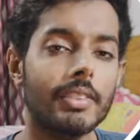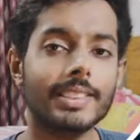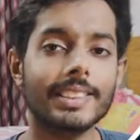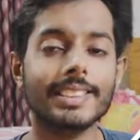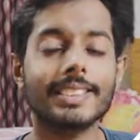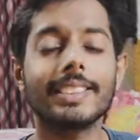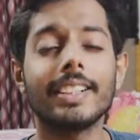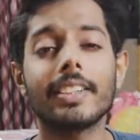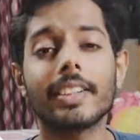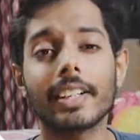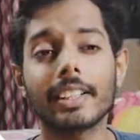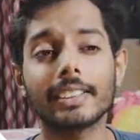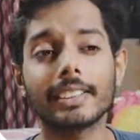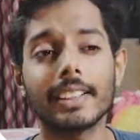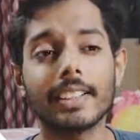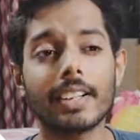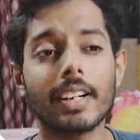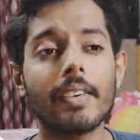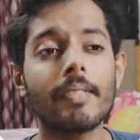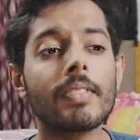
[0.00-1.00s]
etc.,
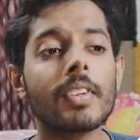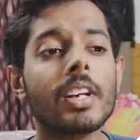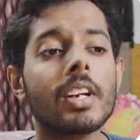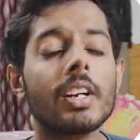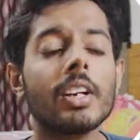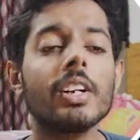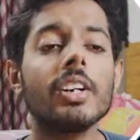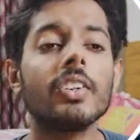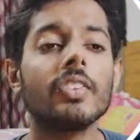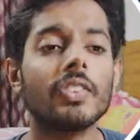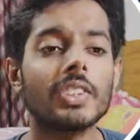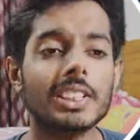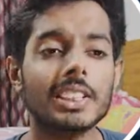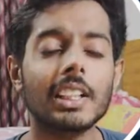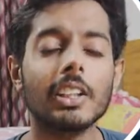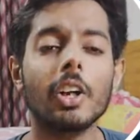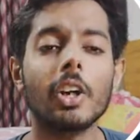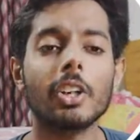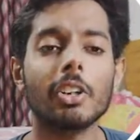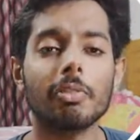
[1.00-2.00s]
etc. It's a
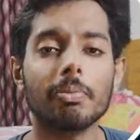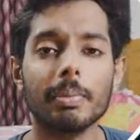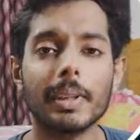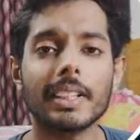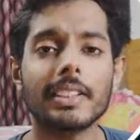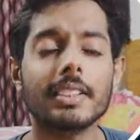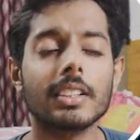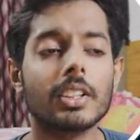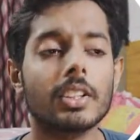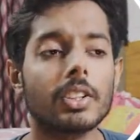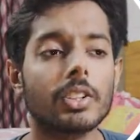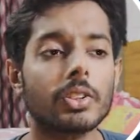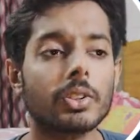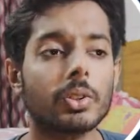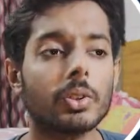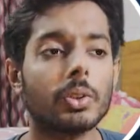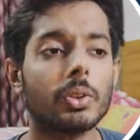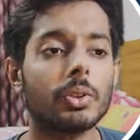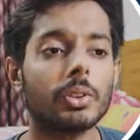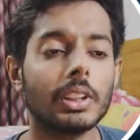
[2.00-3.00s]
lot of mess.
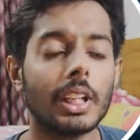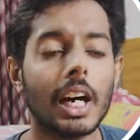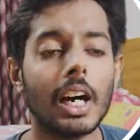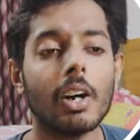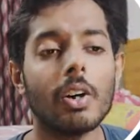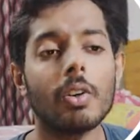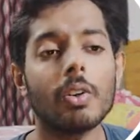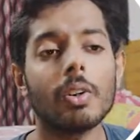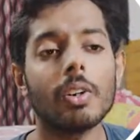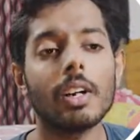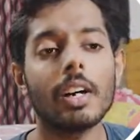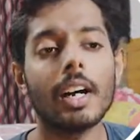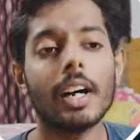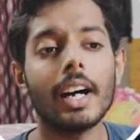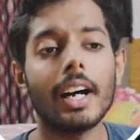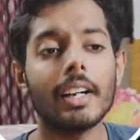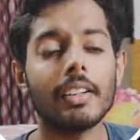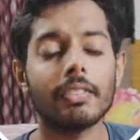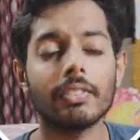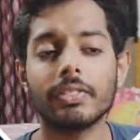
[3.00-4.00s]
So now,
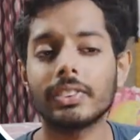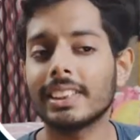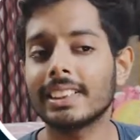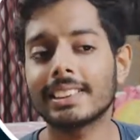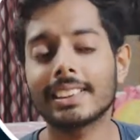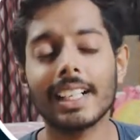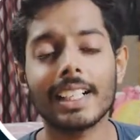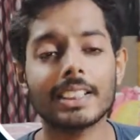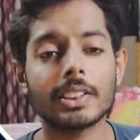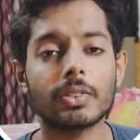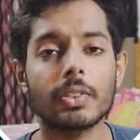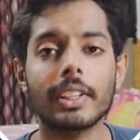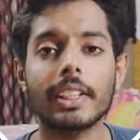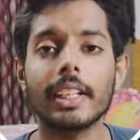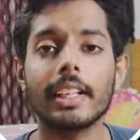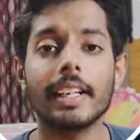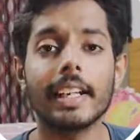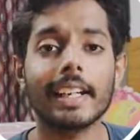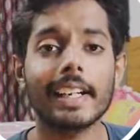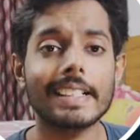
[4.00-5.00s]
since last 1 year,
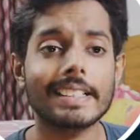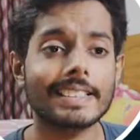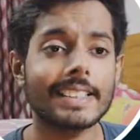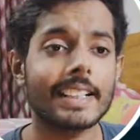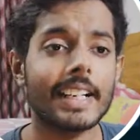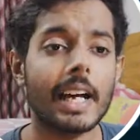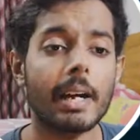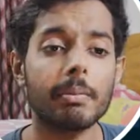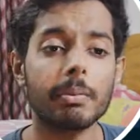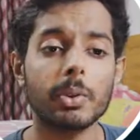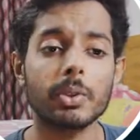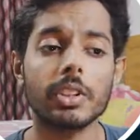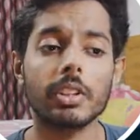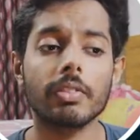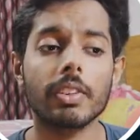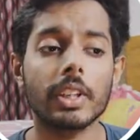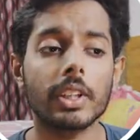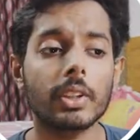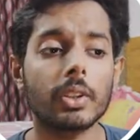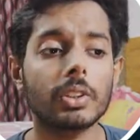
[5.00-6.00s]
like I said, I'm using
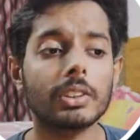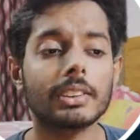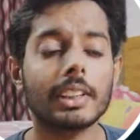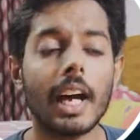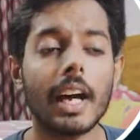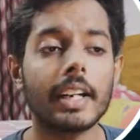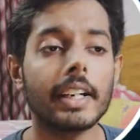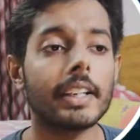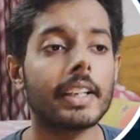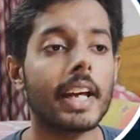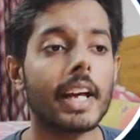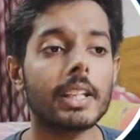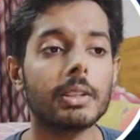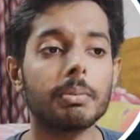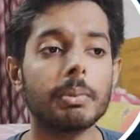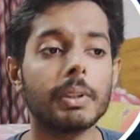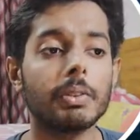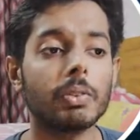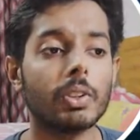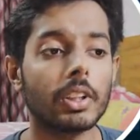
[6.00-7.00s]
Windows, and it has
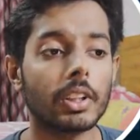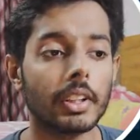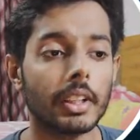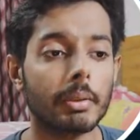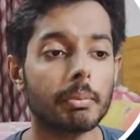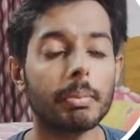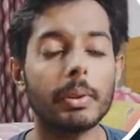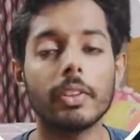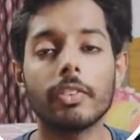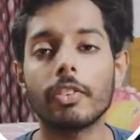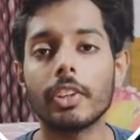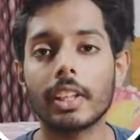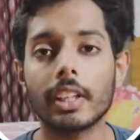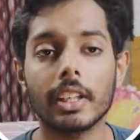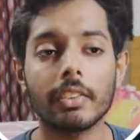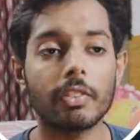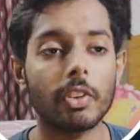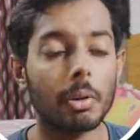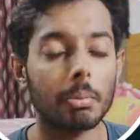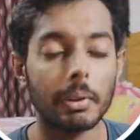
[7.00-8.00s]
been working perfectly
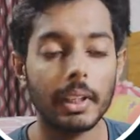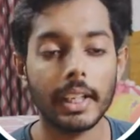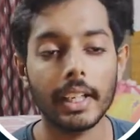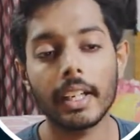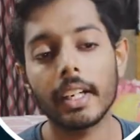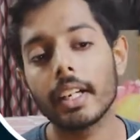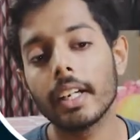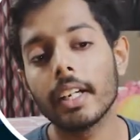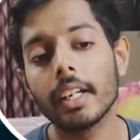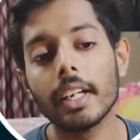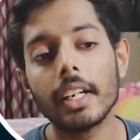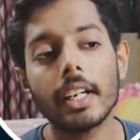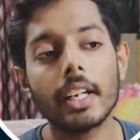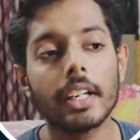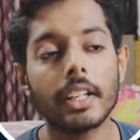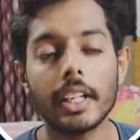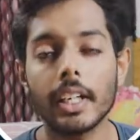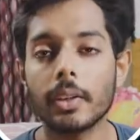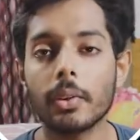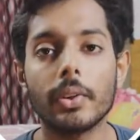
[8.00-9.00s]
for my
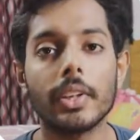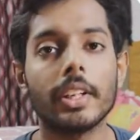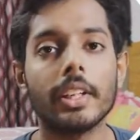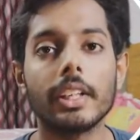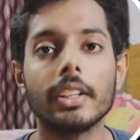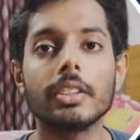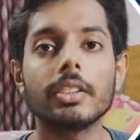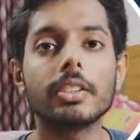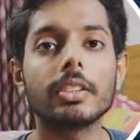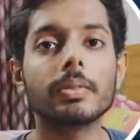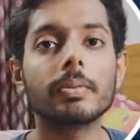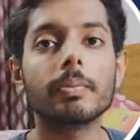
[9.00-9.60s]
day-to-day needs.